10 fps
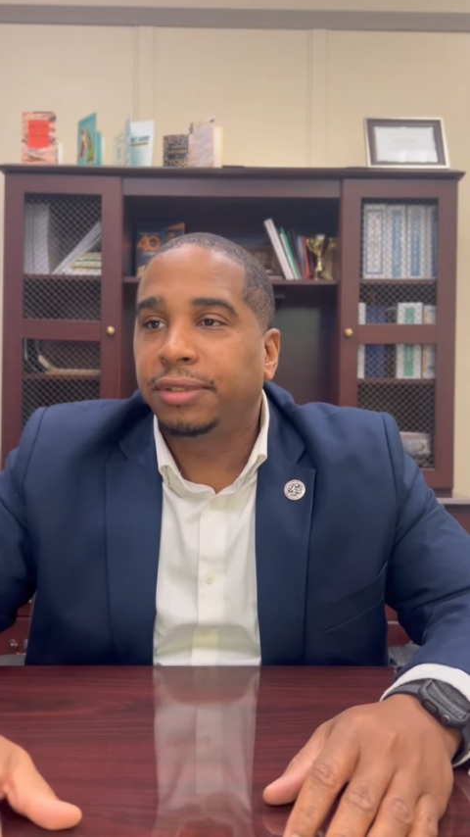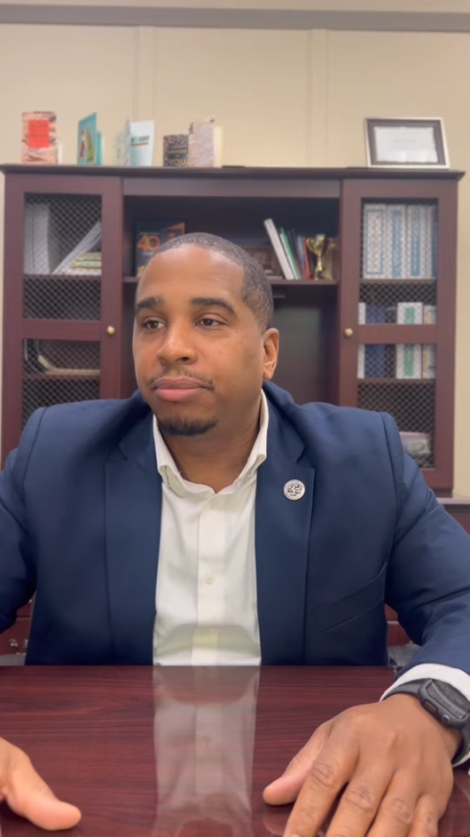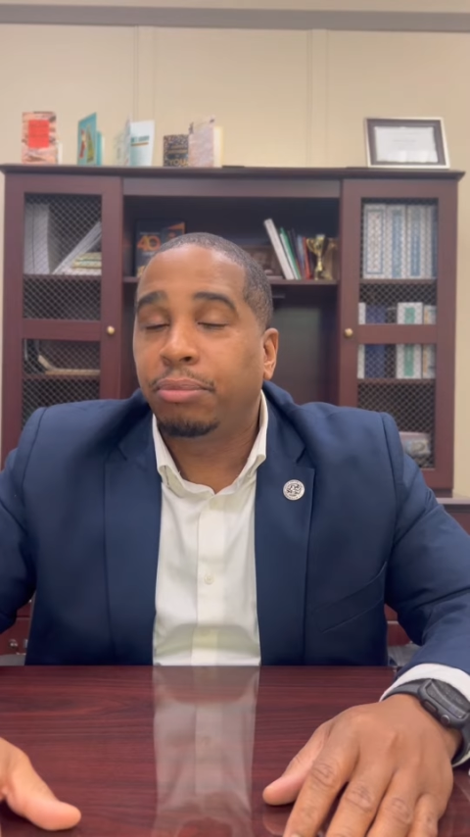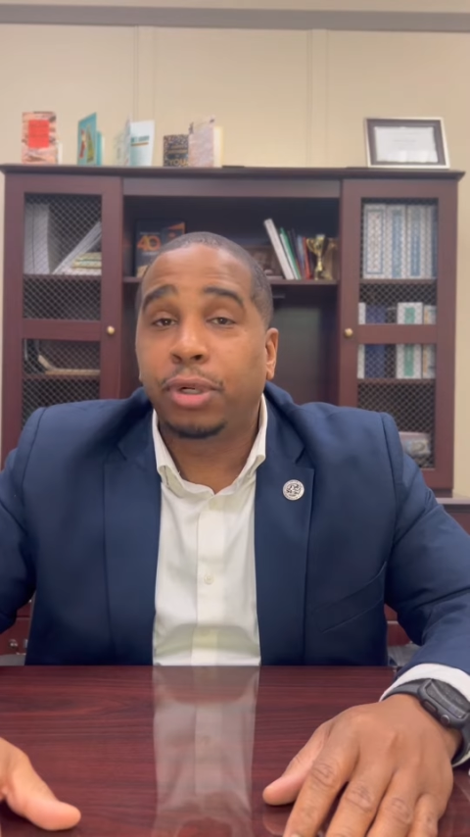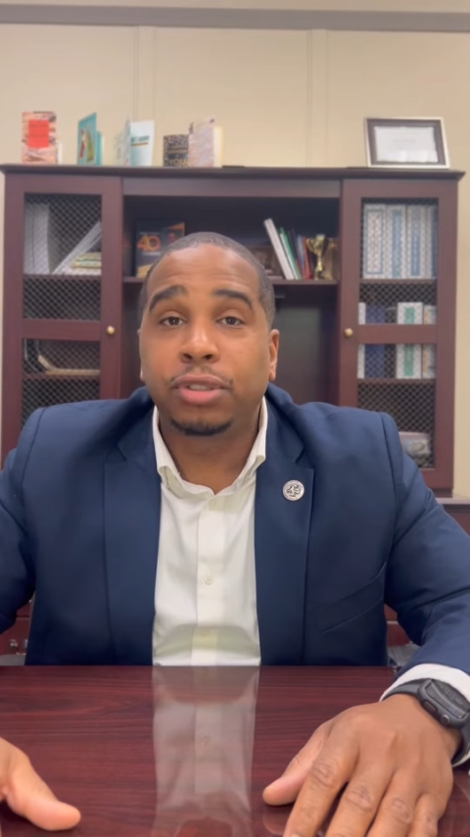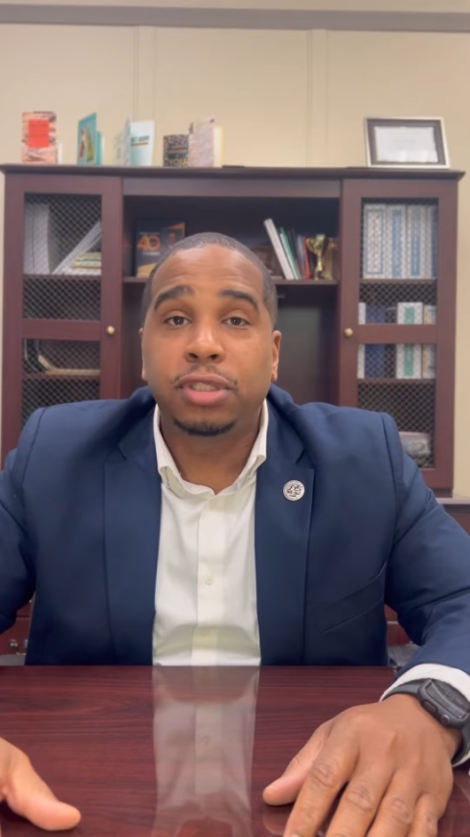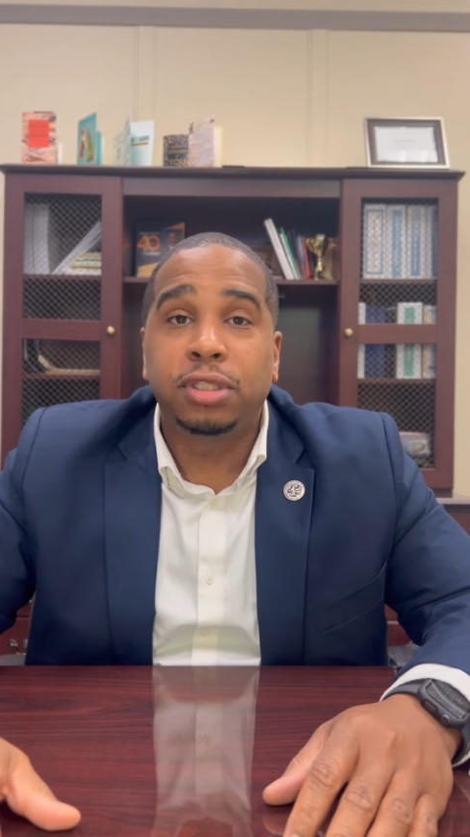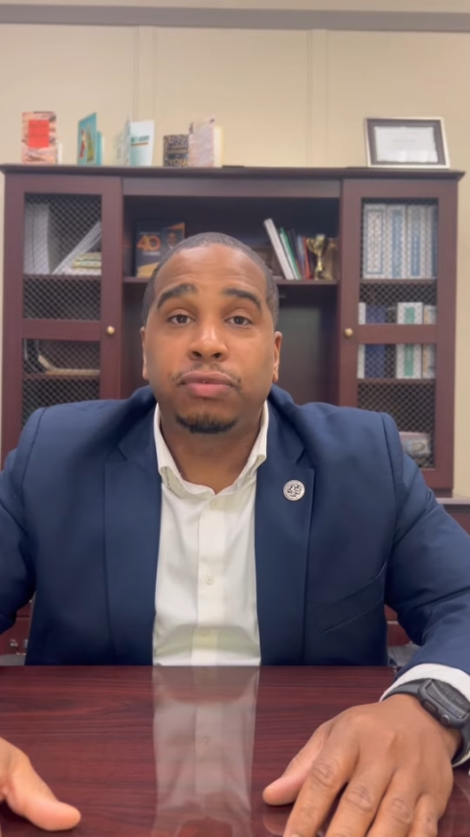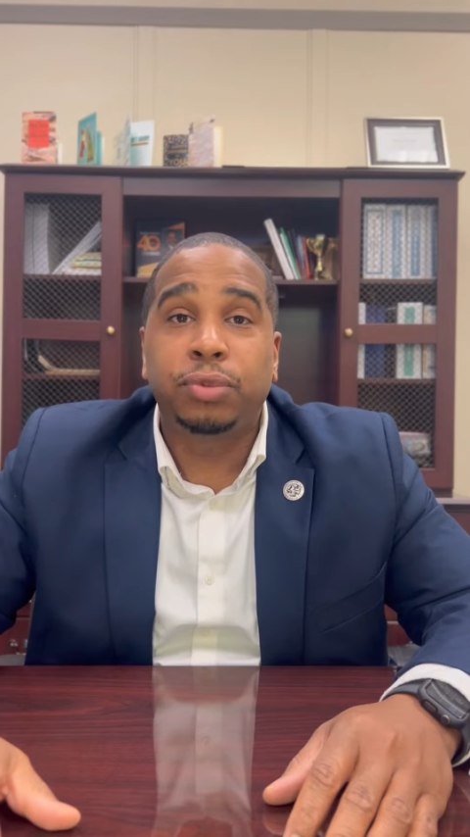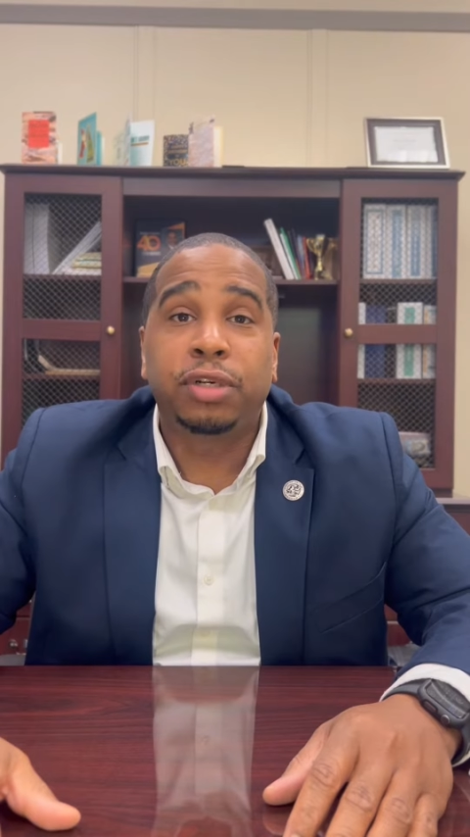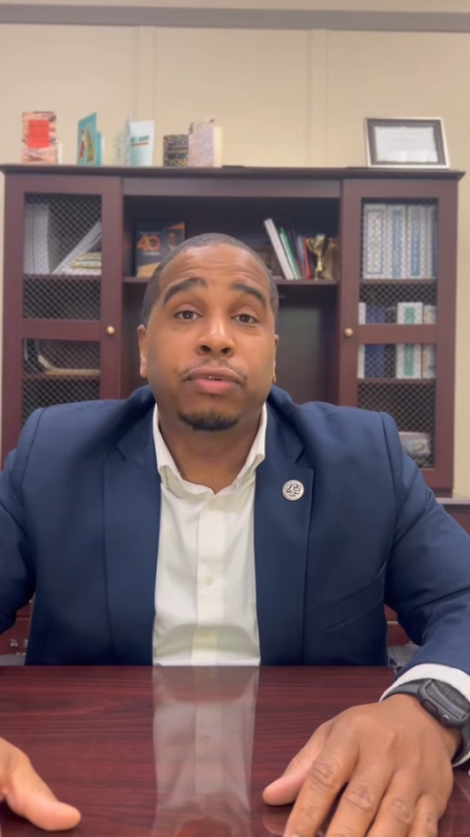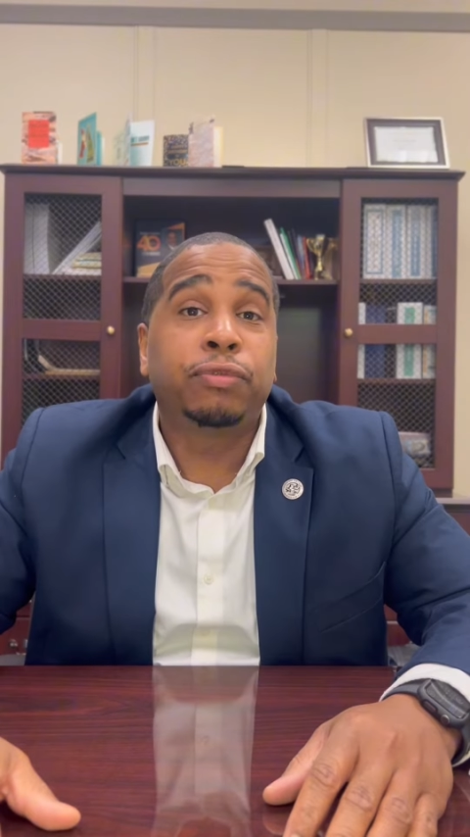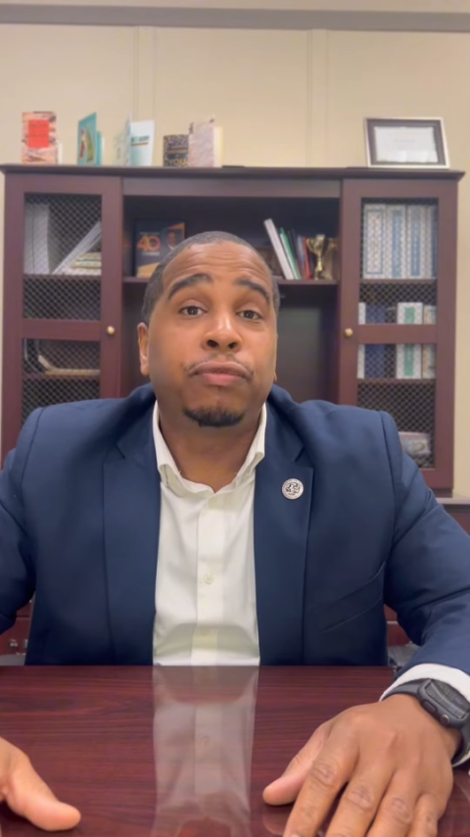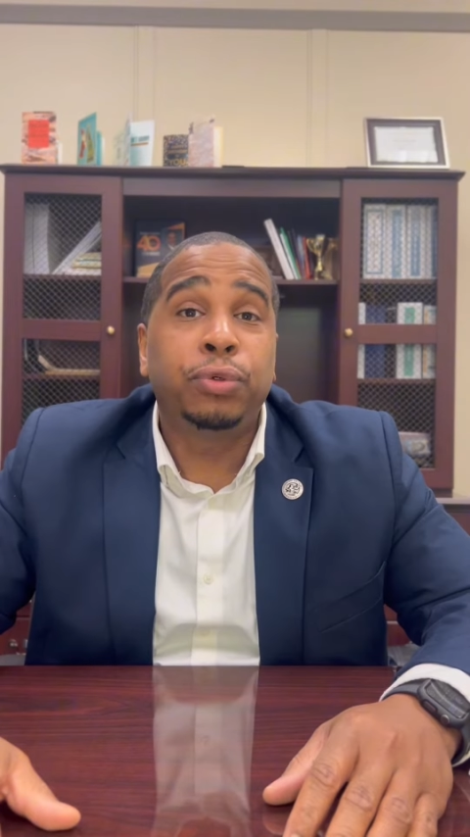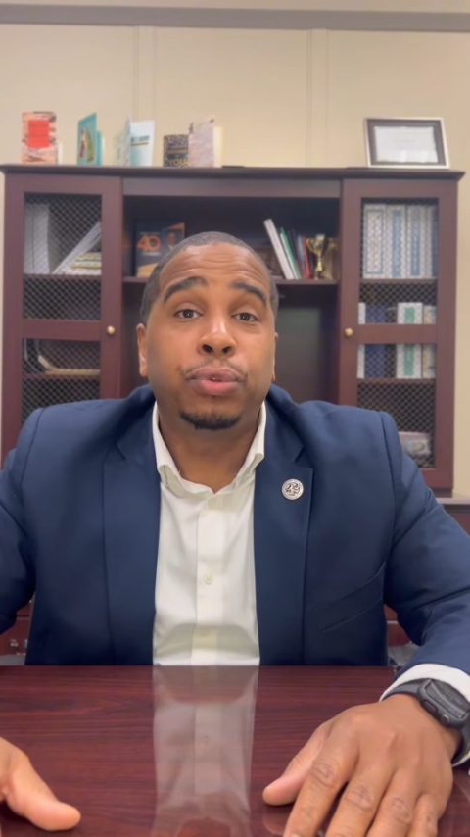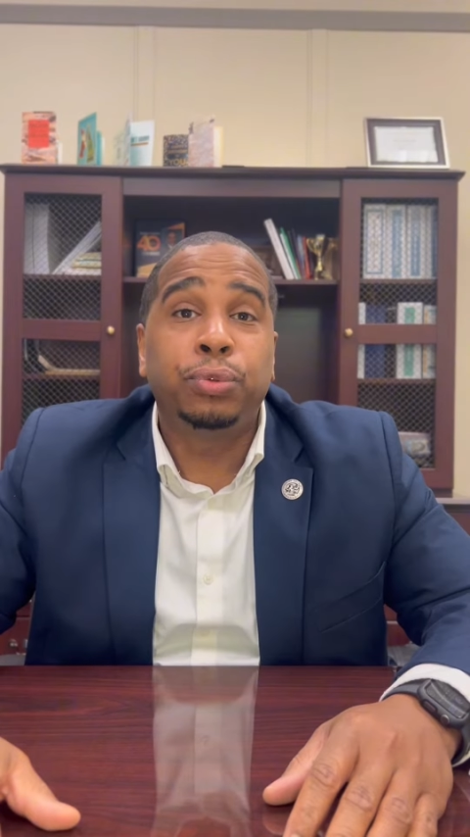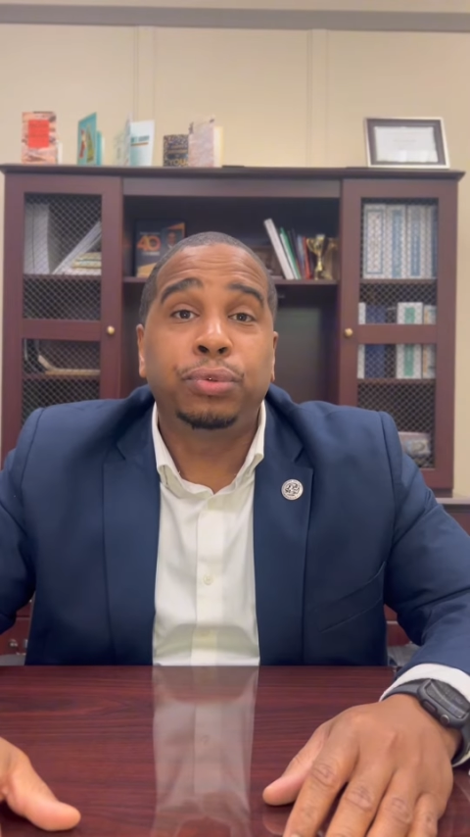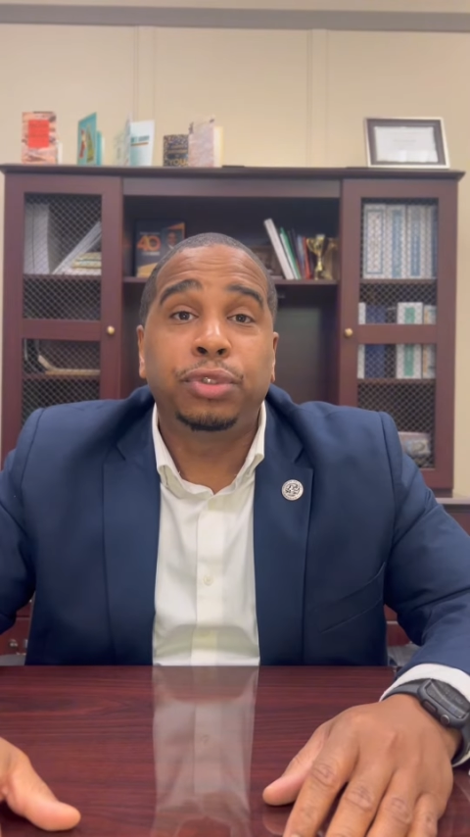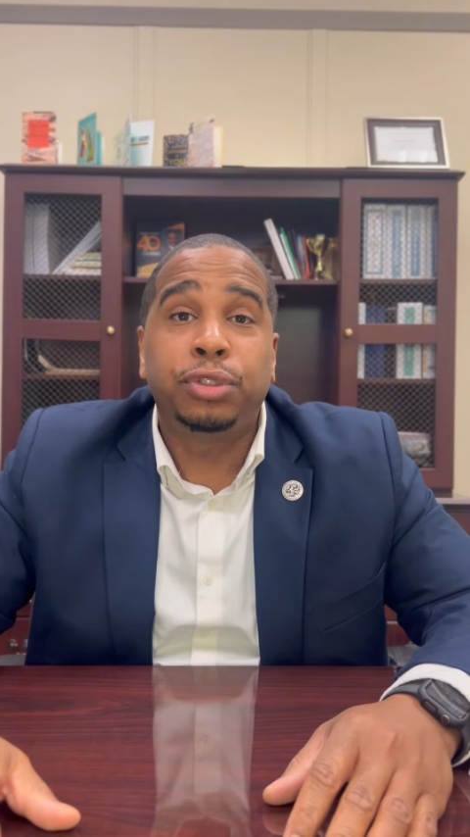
mercy of whatever food